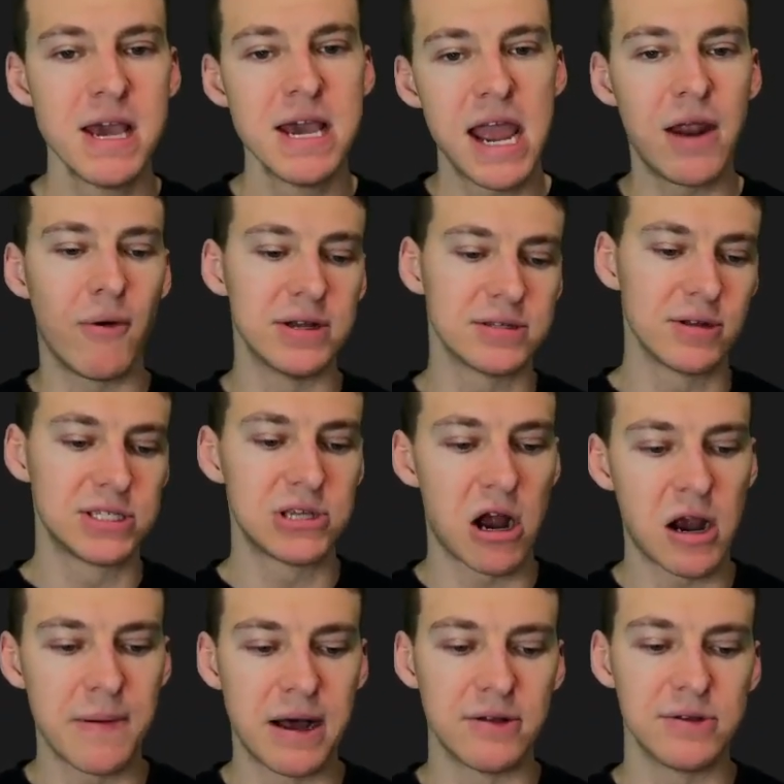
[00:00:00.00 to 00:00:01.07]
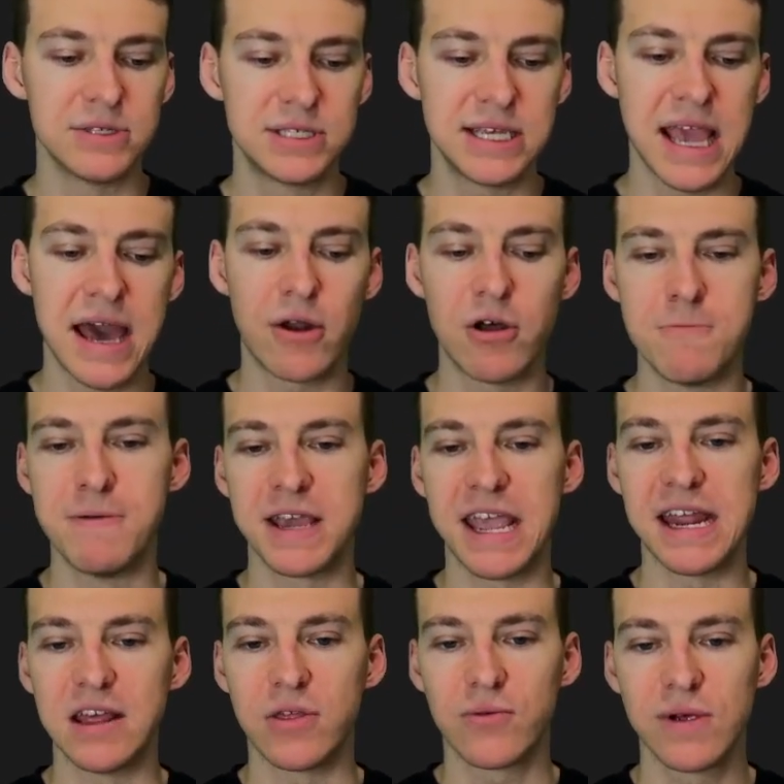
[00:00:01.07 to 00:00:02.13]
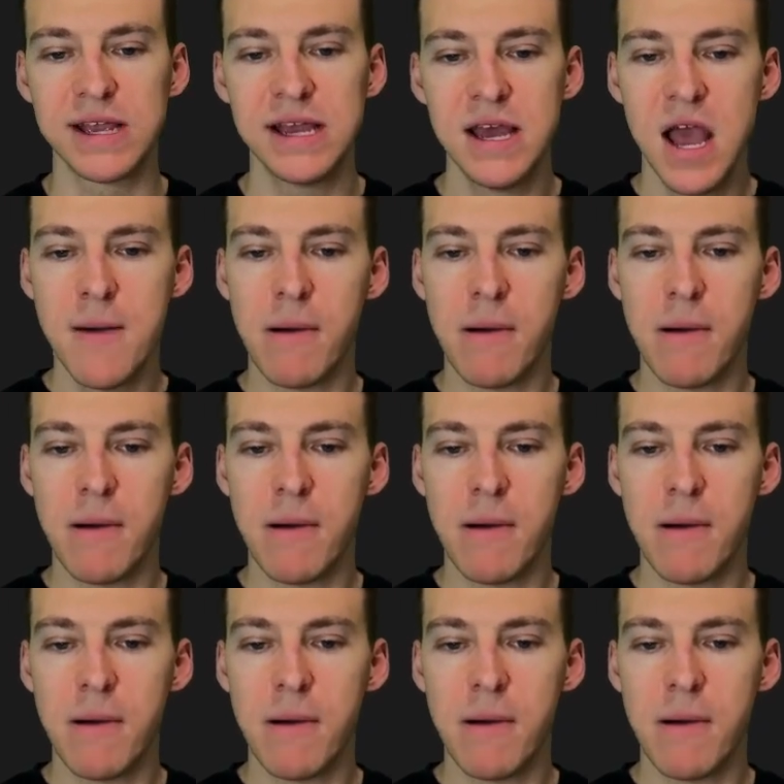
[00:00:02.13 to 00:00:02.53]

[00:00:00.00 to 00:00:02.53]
Anyways, let's talk about Seattle at pick 83.